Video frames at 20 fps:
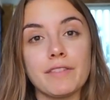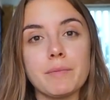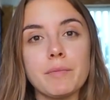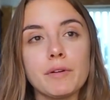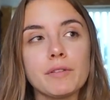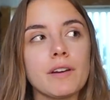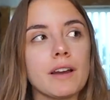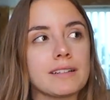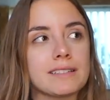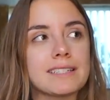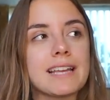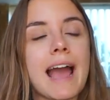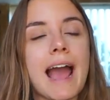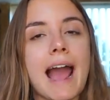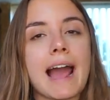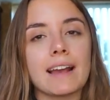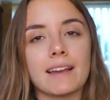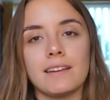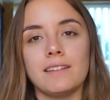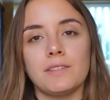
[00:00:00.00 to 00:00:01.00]
They both got
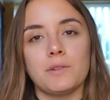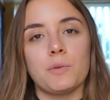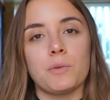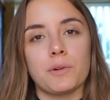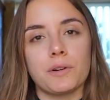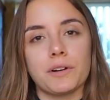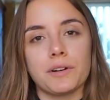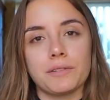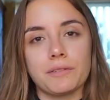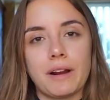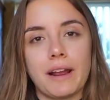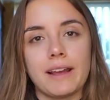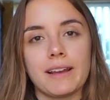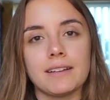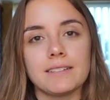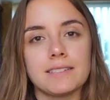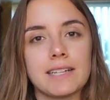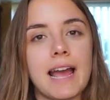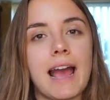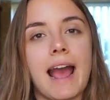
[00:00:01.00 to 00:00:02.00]
tack in the word,
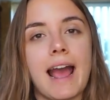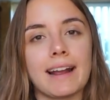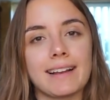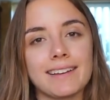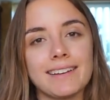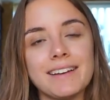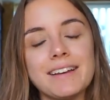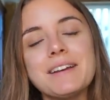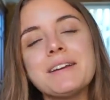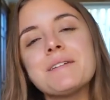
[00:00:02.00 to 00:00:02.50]
right? Tack.